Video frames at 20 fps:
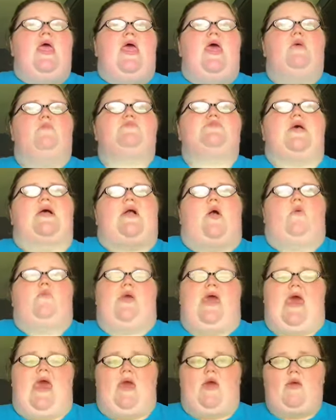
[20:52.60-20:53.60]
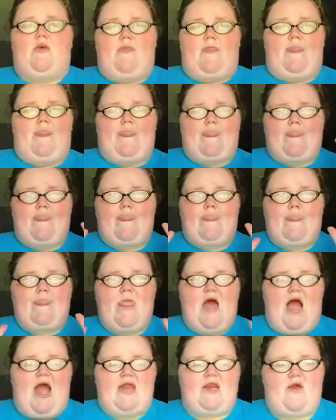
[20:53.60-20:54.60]
it was like, okay,
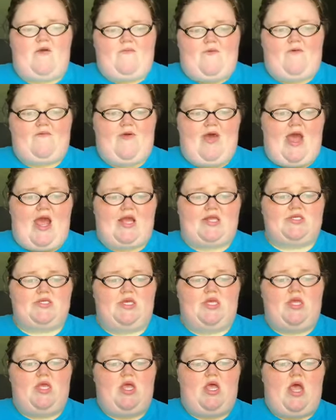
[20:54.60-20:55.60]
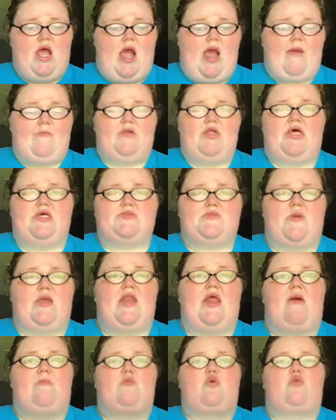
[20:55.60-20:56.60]
I know for a fact I'm a
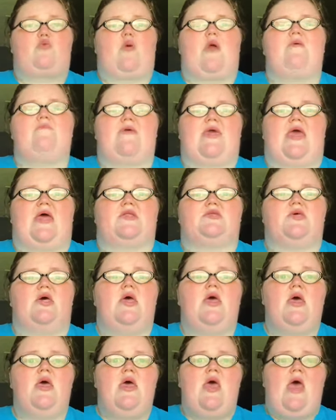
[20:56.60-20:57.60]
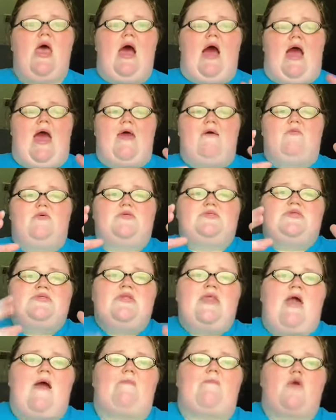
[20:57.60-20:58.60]
lesbian. I'm craving it. I was
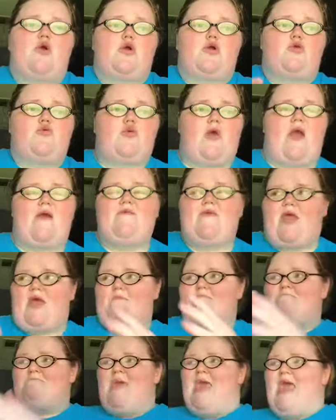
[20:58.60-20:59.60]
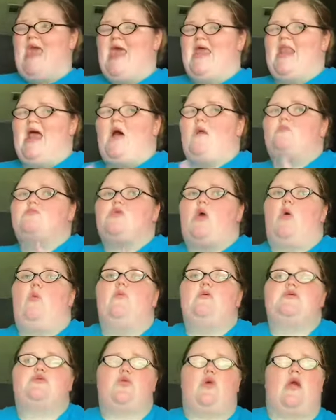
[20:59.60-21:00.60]
never craving a man. I was
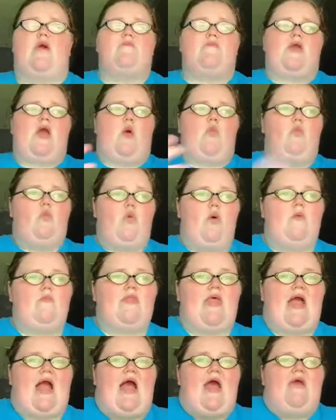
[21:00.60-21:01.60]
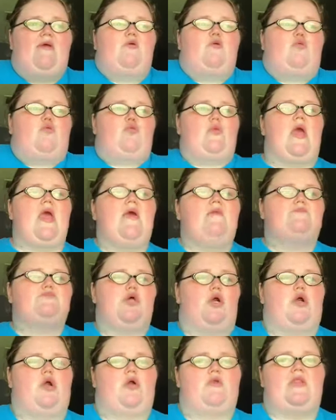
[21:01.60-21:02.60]
always craving a woman. Like, I craved
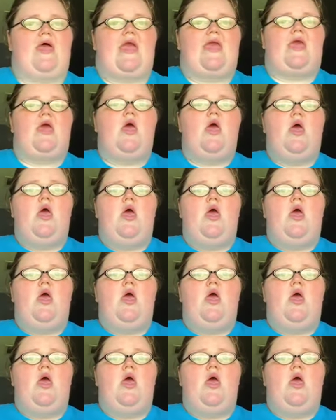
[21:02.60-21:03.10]
her. Like,